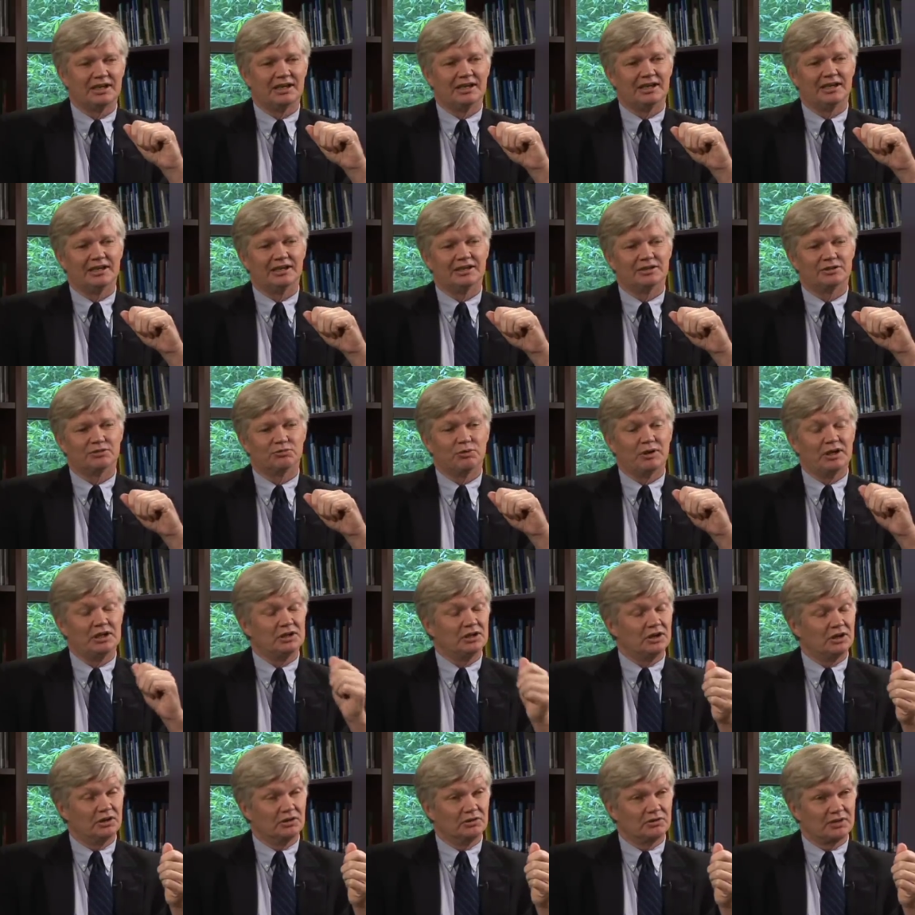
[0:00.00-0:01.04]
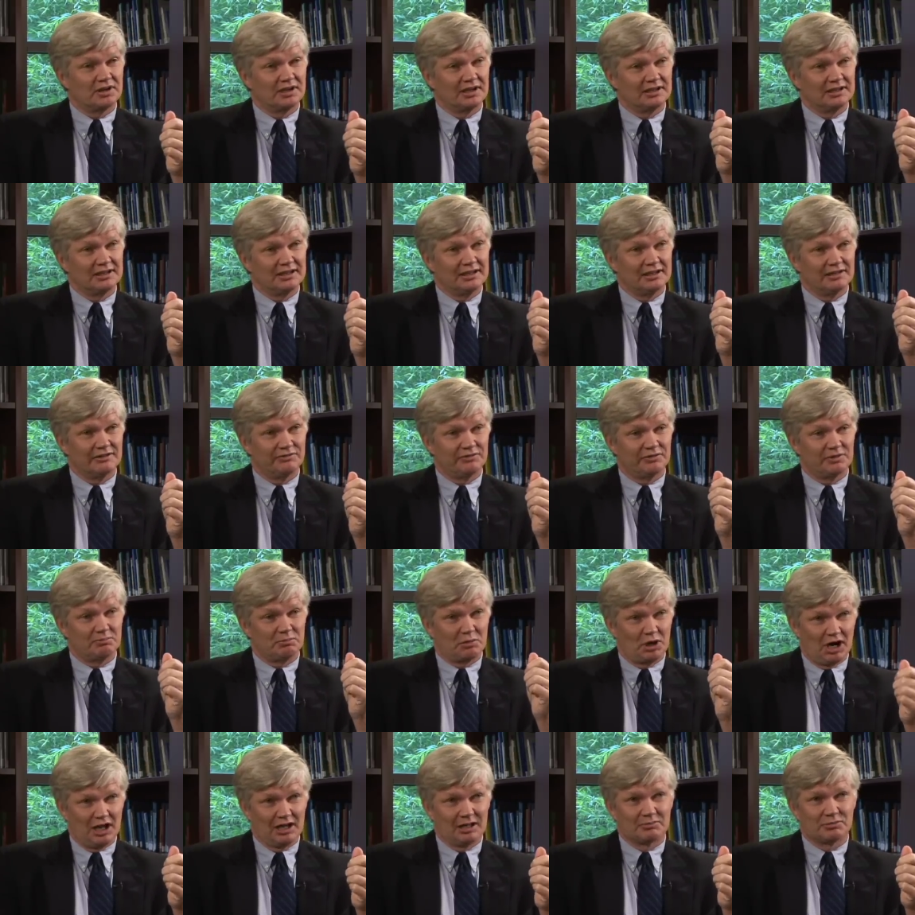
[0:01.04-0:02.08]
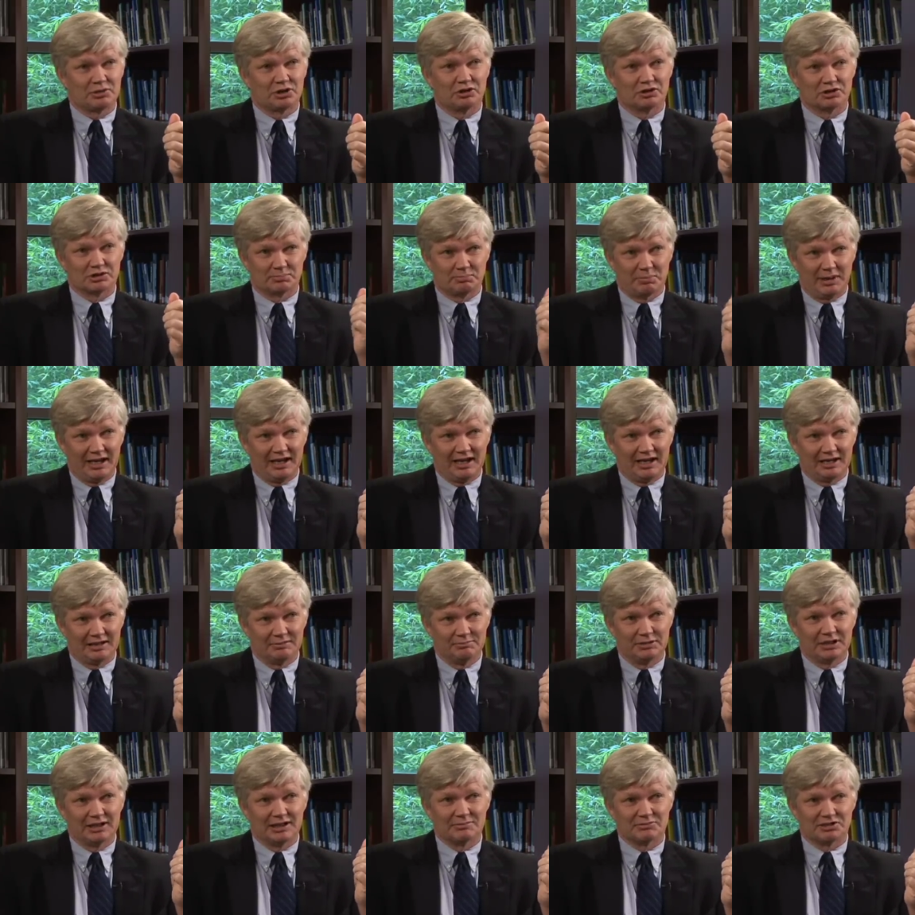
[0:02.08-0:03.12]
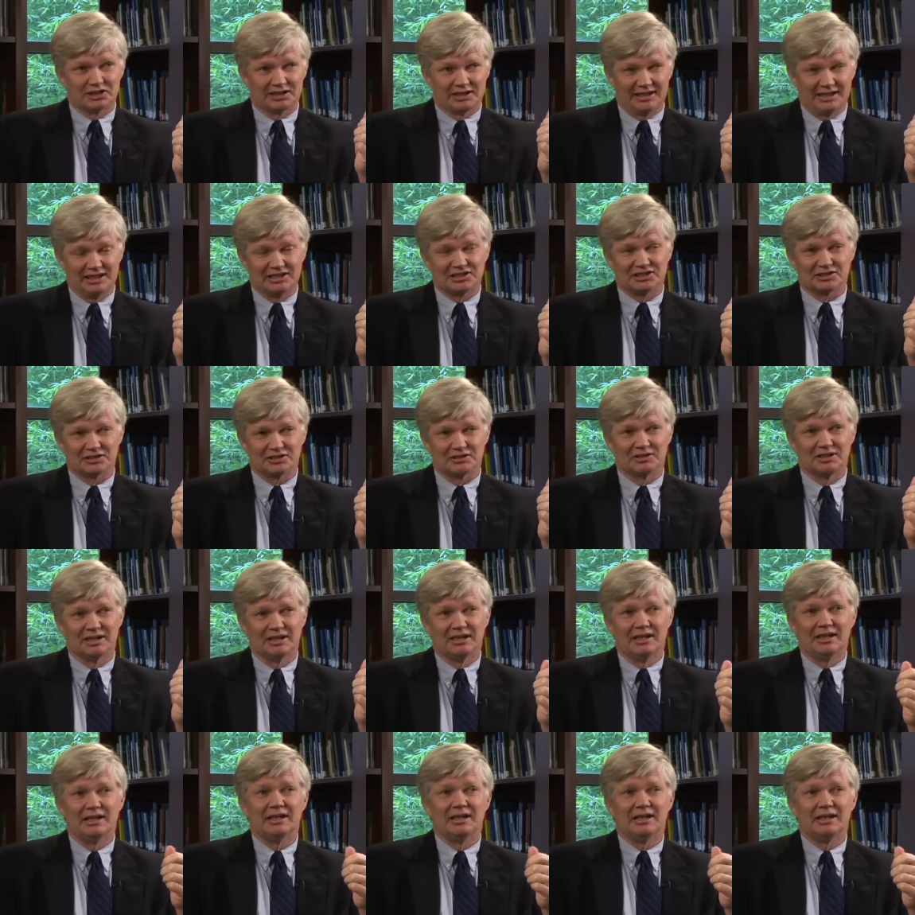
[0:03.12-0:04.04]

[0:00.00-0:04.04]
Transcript: And we know that if a polyp goes bad and becomes a cancer,